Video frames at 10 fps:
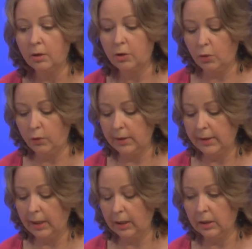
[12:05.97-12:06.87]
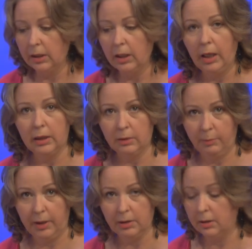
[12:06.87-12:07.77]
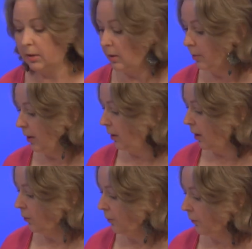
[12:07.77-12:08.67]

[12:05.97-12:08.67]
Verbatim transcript: to the second and paint it deep yellow.